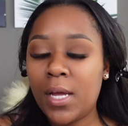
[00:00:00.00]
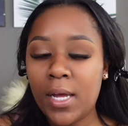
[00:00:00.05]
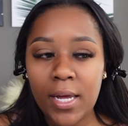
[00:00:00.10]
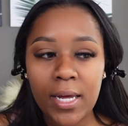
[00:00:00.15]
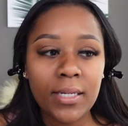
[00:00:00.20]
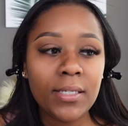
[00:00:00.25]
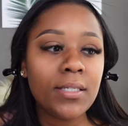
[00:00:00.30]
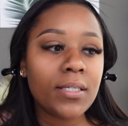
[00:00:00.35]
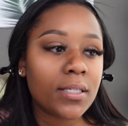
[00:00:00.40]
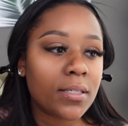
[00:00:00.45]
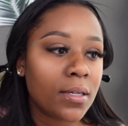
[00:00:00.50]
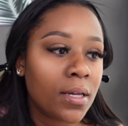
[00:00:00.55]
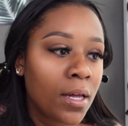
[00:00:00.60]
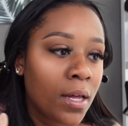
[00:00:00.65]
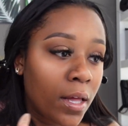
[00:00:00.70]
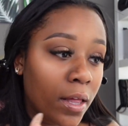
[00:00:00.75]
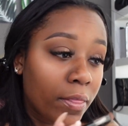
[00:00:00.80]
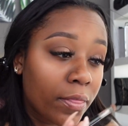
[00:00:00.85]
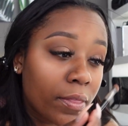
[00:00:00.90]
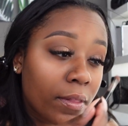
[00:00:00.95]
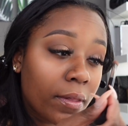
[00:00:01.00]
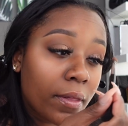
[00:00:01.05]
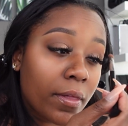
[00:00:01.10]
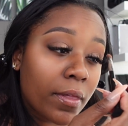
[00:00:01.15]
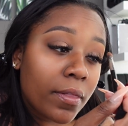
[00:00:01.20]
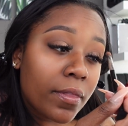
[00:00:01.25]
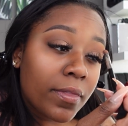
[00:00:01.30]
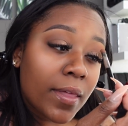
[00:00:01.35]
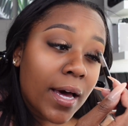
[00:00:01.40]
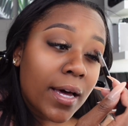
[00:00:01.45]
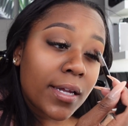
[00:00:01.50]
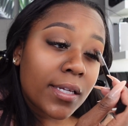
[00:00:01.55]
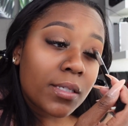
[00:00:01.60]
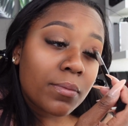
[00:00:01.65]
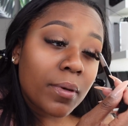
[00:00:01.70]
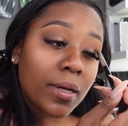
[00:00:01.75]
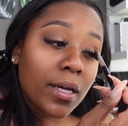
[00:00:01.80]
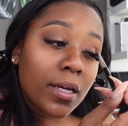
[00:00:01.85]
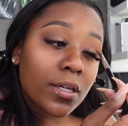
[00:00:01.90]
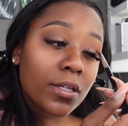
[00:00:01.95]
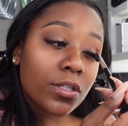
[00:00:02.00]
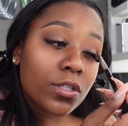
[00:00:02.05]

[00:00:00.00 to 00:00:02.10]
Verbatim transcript: Hence, that is me.